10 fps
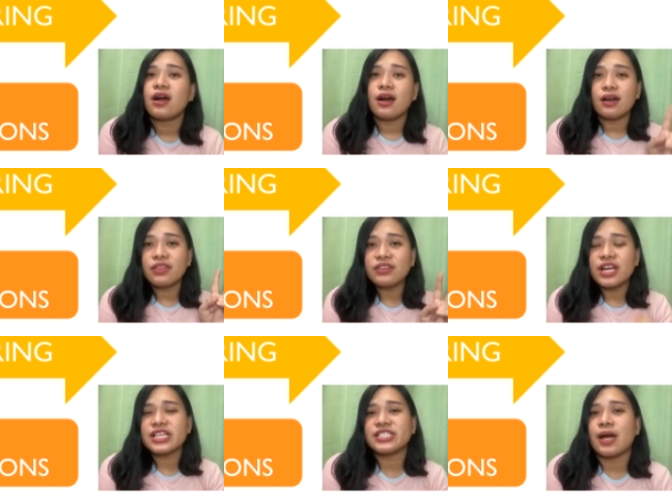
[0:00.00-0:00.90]
Another
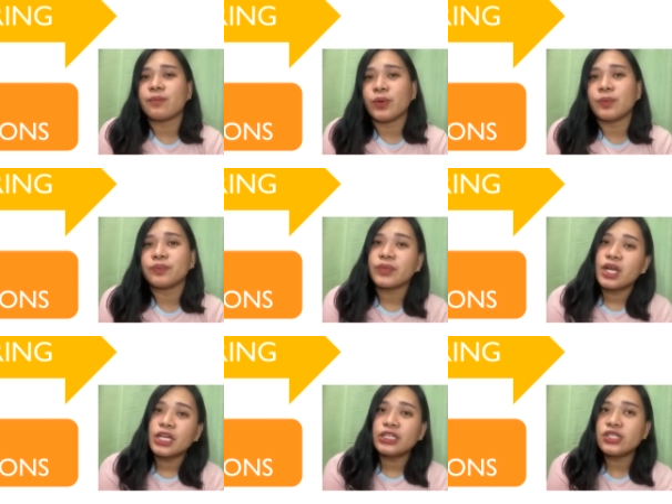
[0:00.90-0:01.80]
example,
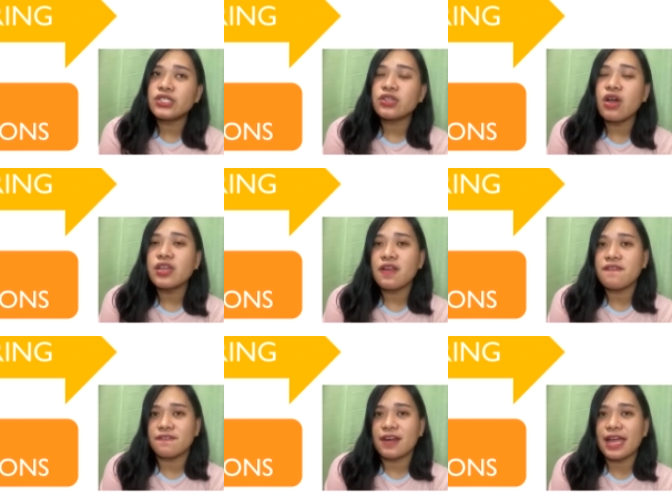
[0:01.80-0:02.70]
you saw your
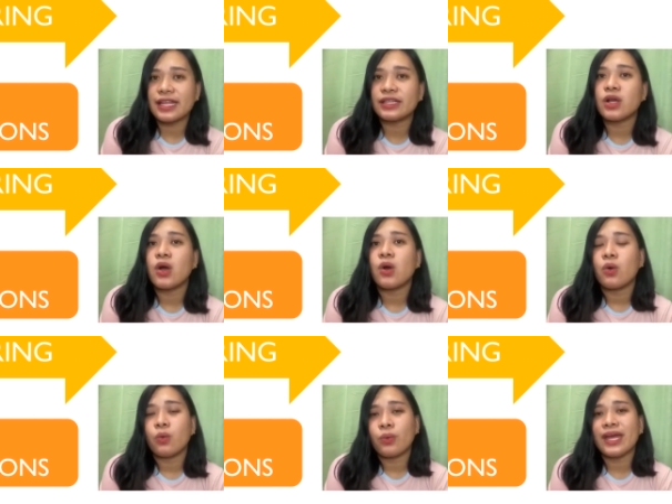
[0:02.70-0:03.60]
friend
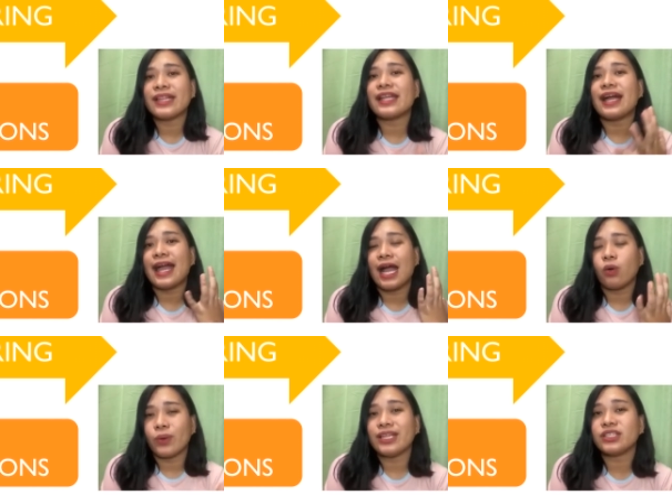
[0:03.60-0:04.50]
with a
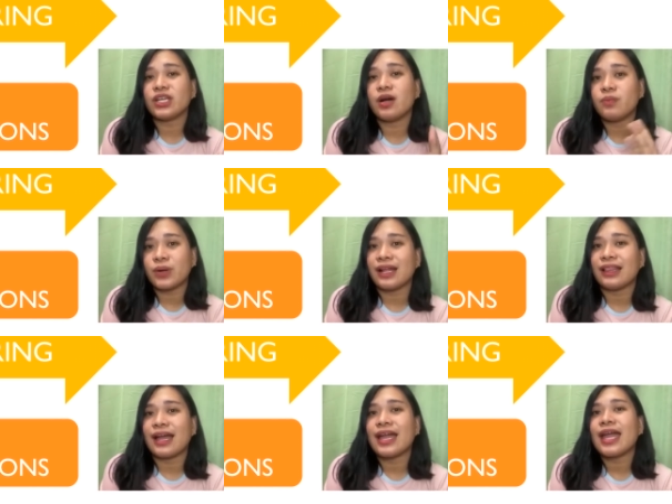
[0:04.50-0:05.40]
wet
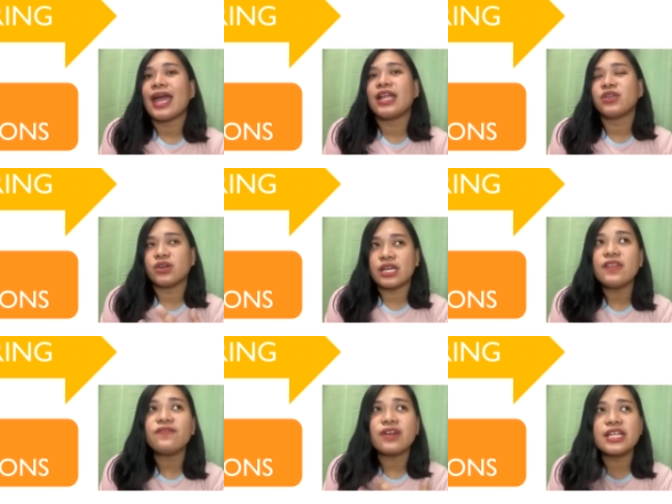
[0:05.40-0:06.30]
umbrella, and your
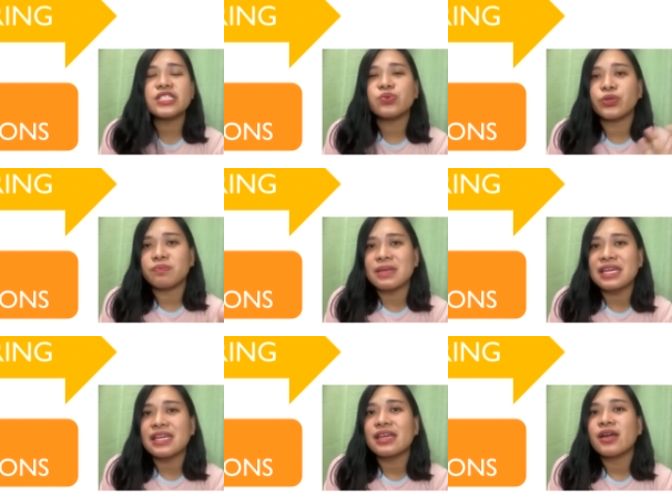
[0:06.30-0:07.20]
inference would be